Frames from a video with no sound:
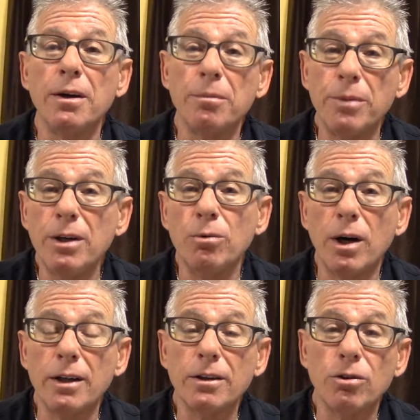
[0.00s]

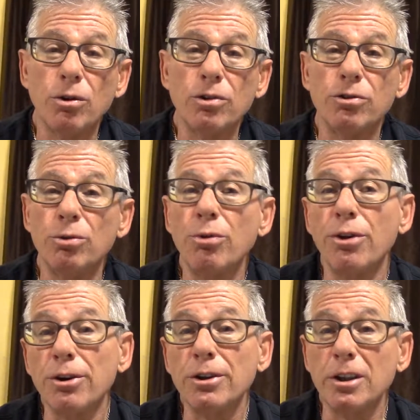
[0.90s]
Meanwhile, it cost you
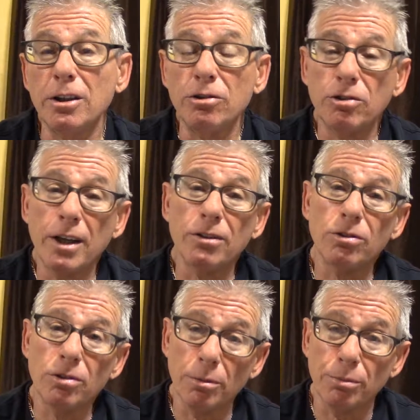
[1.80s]
13
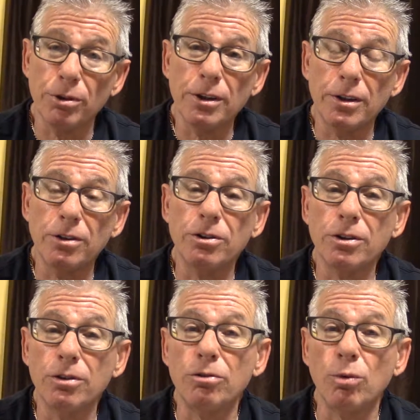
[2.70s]
cents to print each of
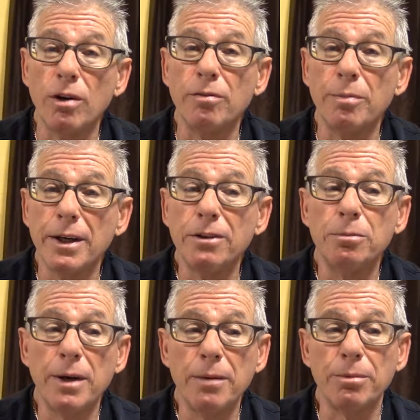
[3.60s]
these 12-page
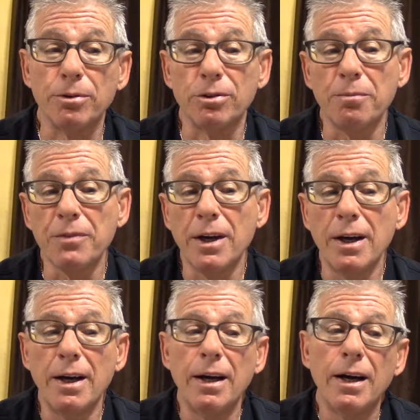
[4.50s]
papers.
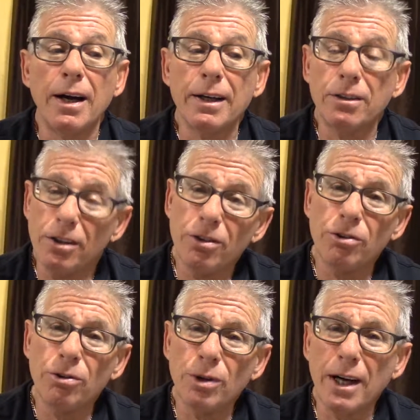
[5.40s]
I
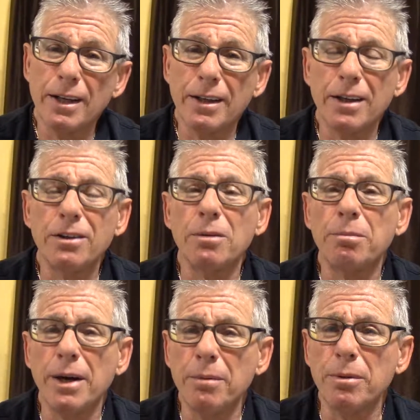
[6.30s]
teach you how to get your
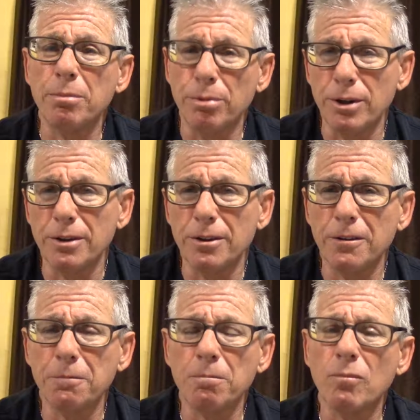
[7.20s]
paper
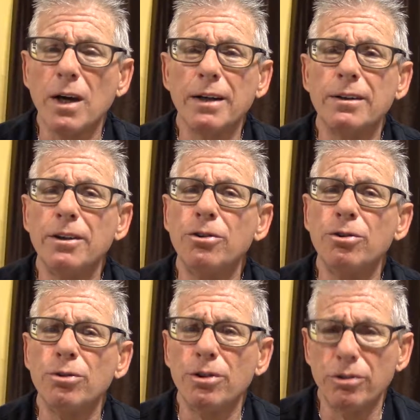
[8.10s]
printed. I teach
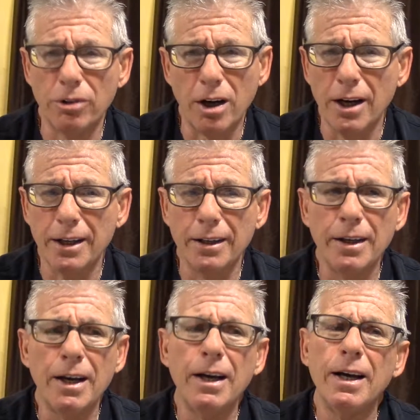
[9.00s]
you design.
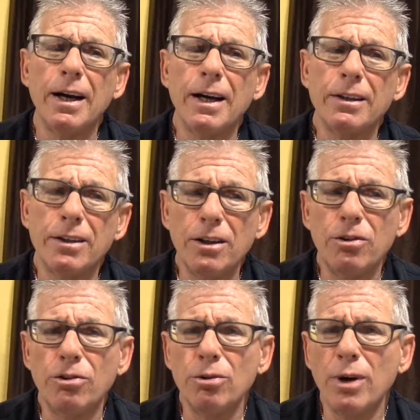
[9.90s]
I
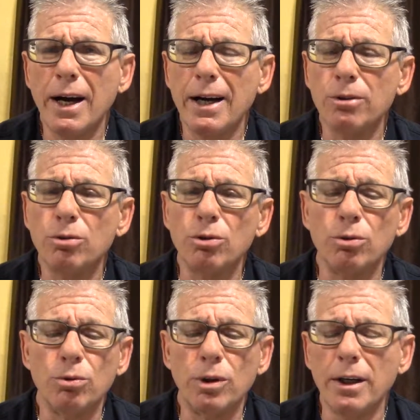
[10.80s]
teach you how
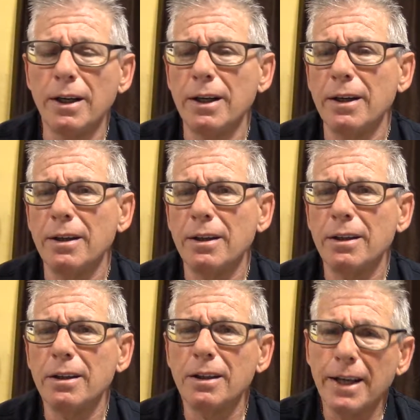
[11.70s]
to
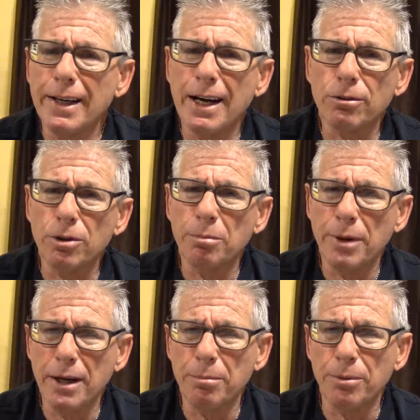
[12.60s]
lay out the
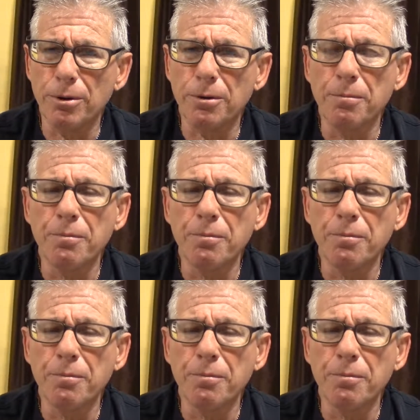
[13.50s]
paper.